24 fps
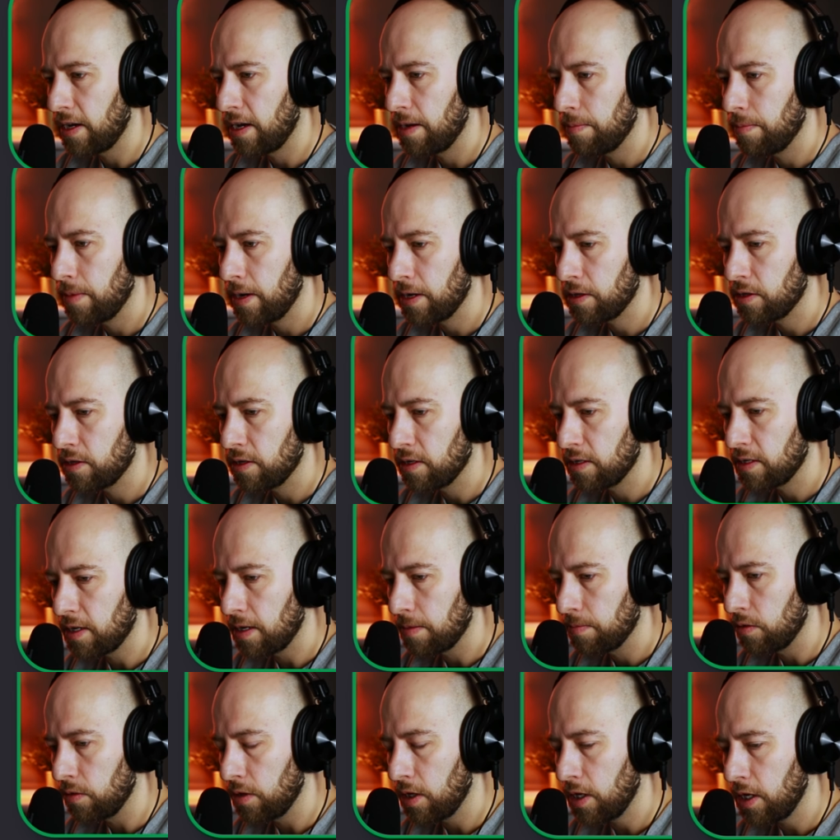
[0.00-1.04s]
I merged this
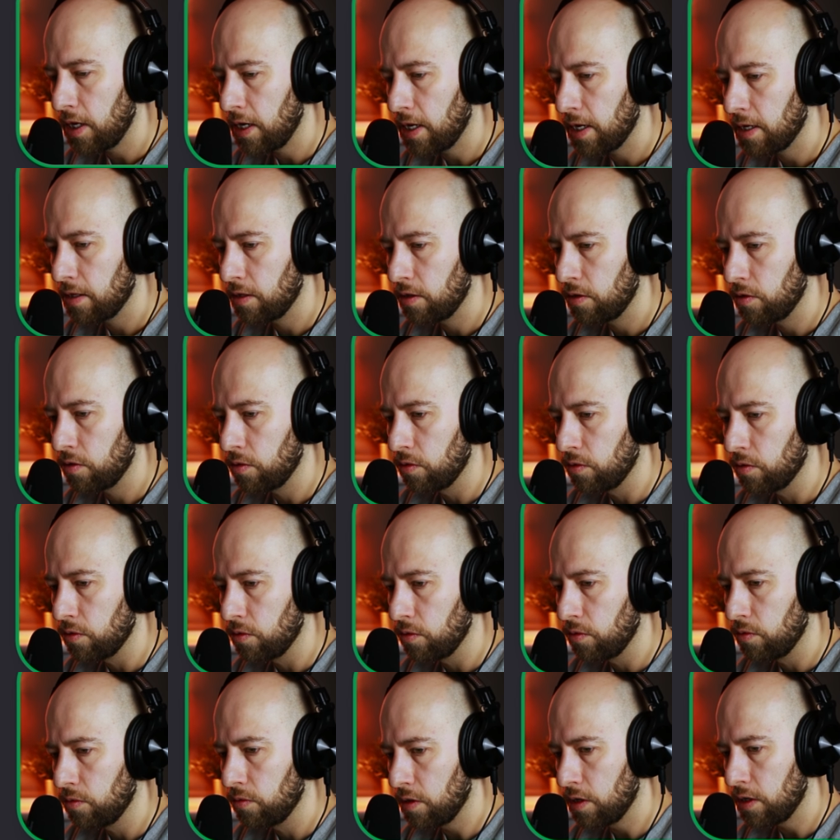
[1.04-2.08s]
up to here,
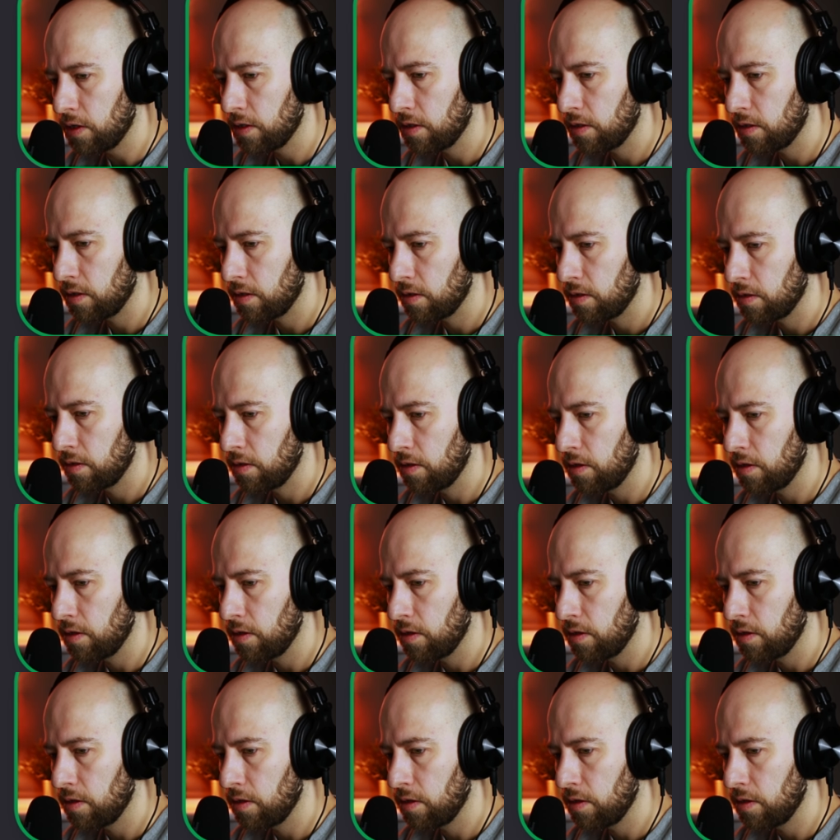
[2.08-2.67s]
to this